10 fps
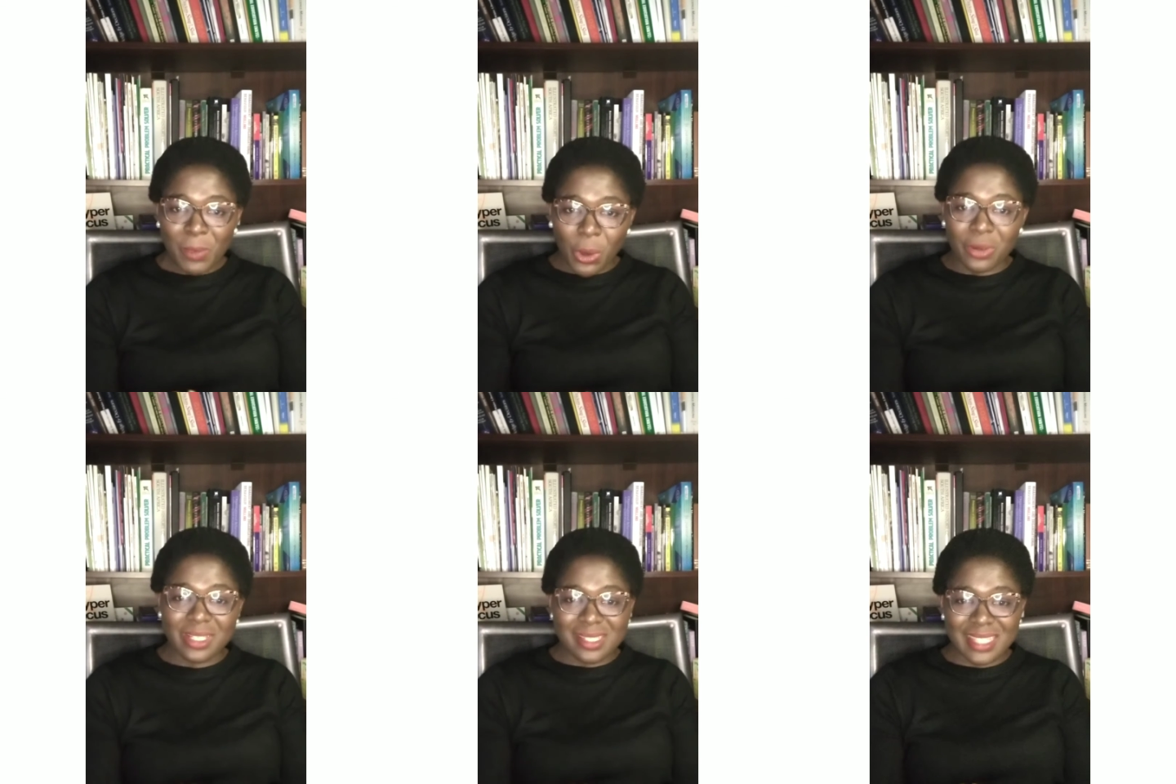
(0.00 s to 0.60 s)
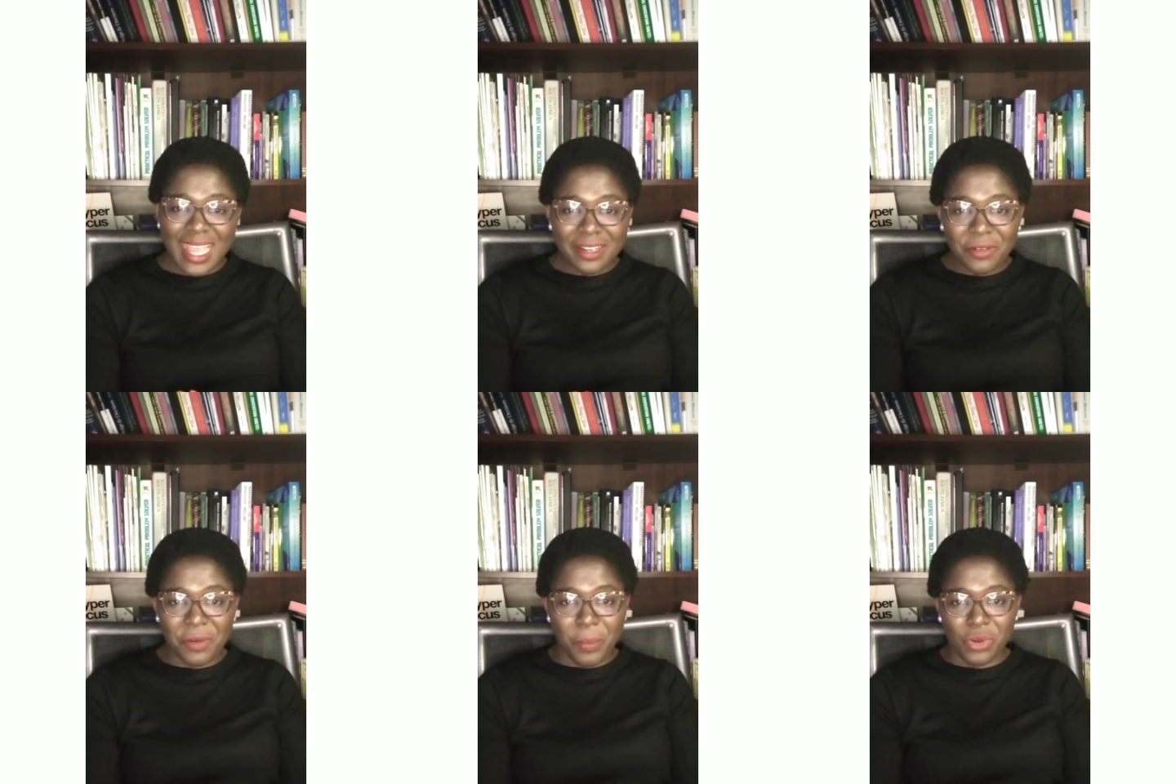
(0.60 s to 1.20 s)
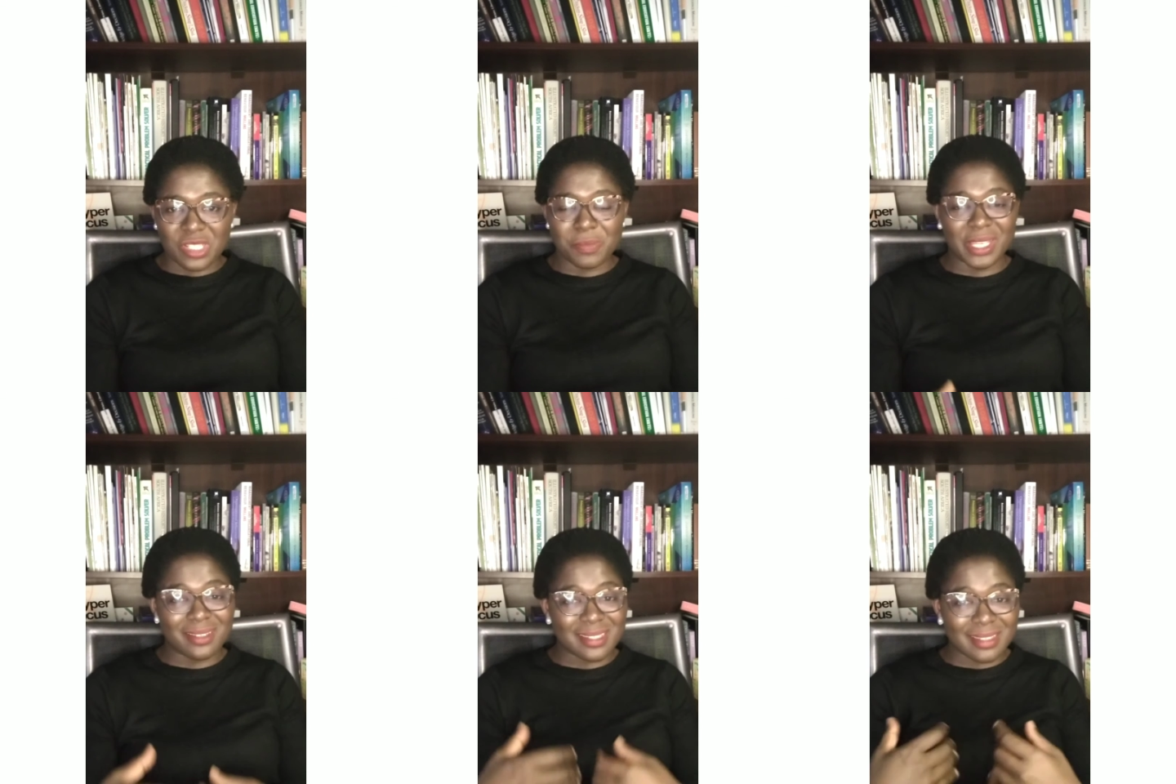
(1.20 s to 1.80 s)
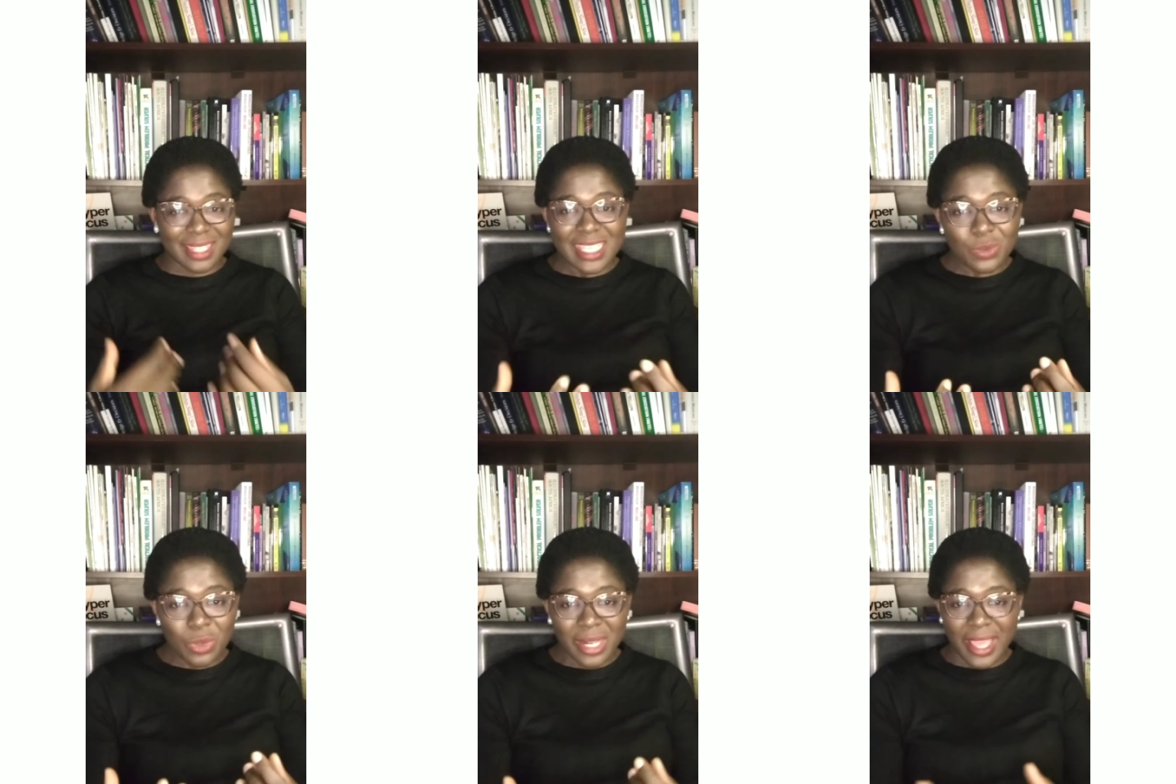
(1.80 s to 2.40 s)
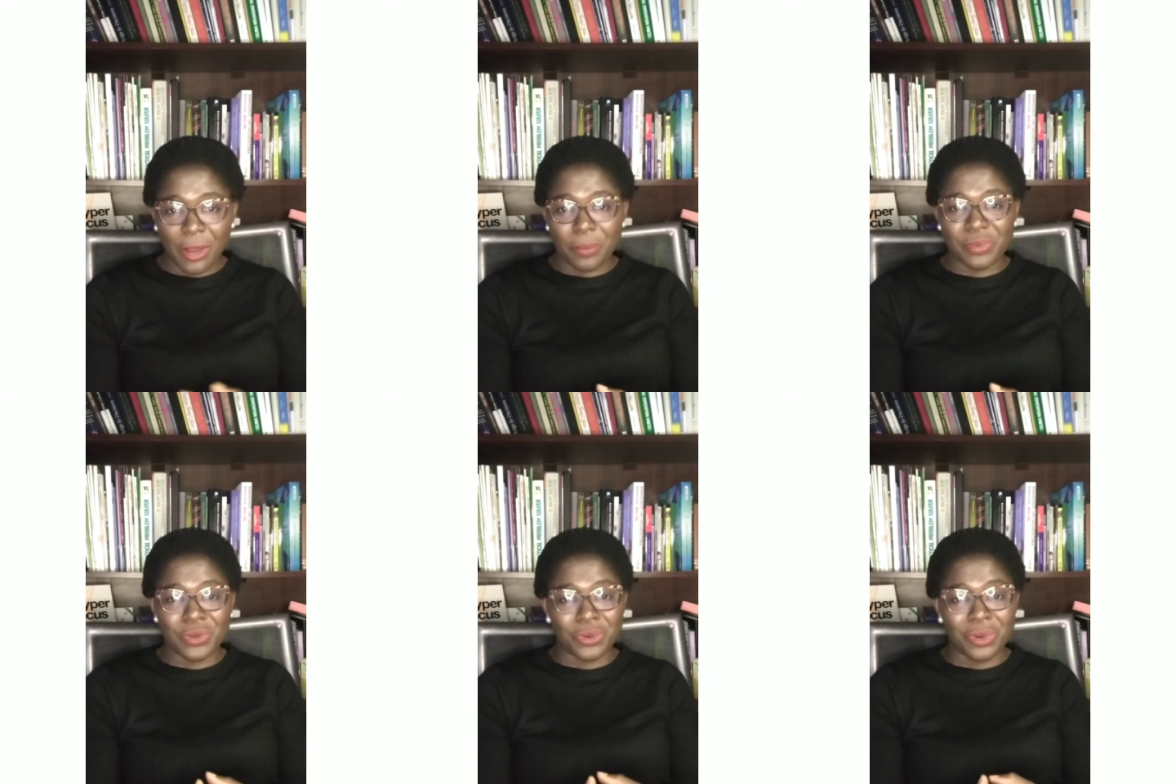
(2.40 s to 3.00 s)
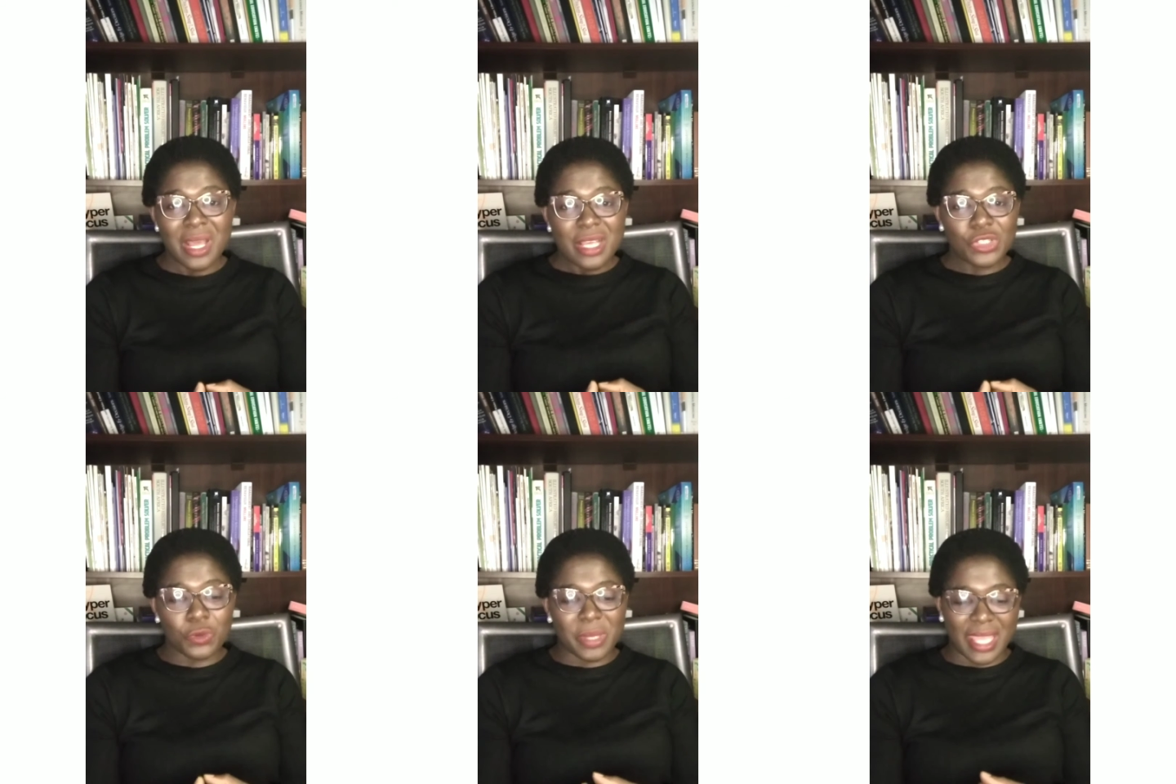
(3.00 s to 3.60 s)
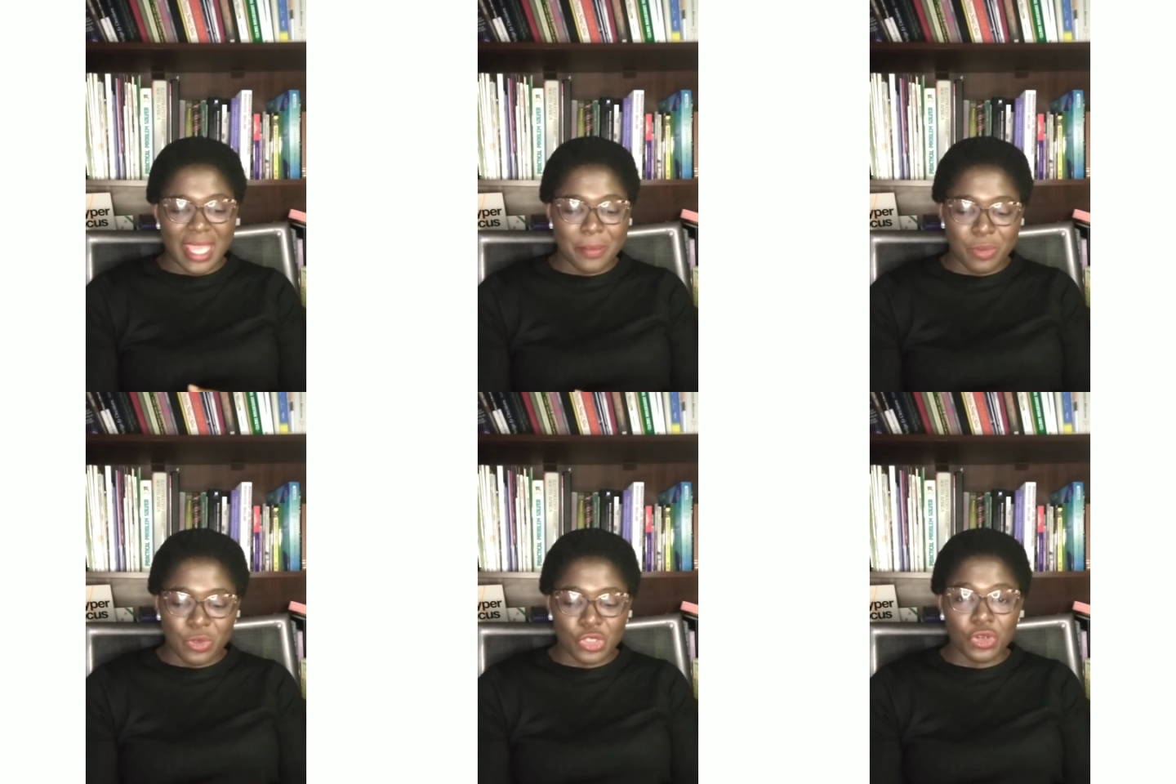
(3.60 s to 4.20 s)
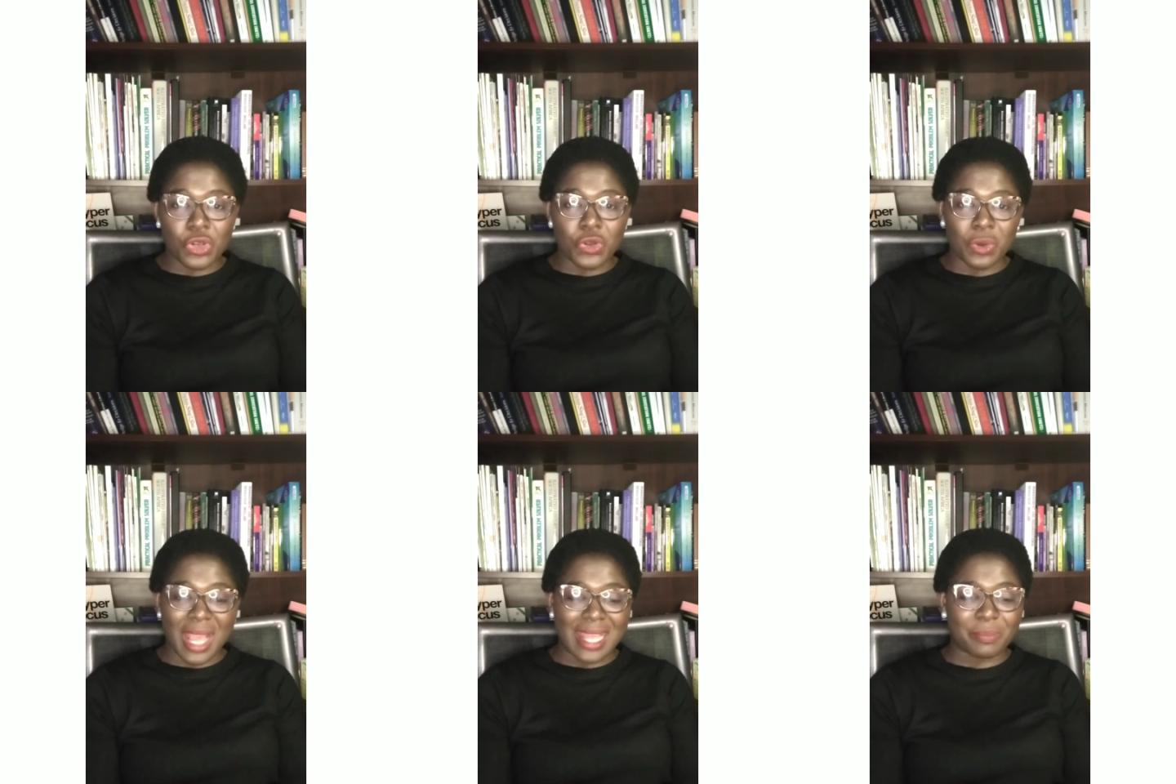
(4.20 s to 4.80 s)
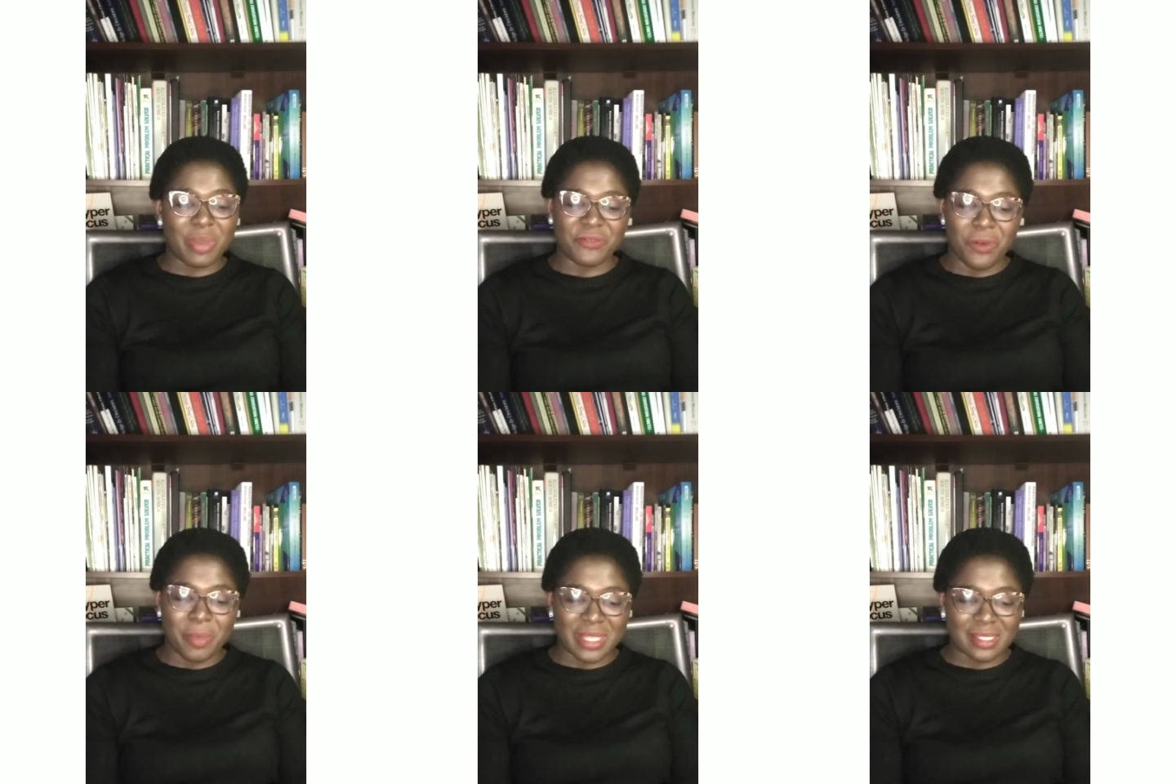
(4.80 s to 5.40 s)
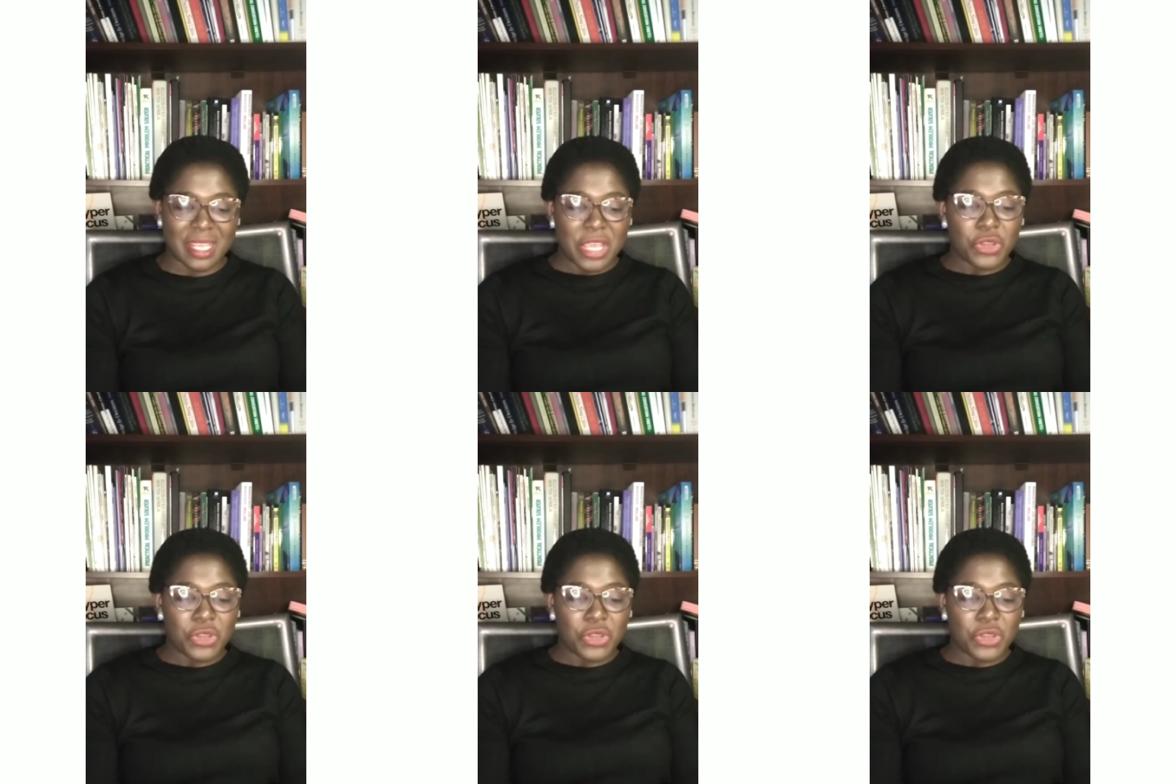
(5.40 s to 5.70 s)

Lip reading: Understand the reports, because this will help you to be able to look at performance.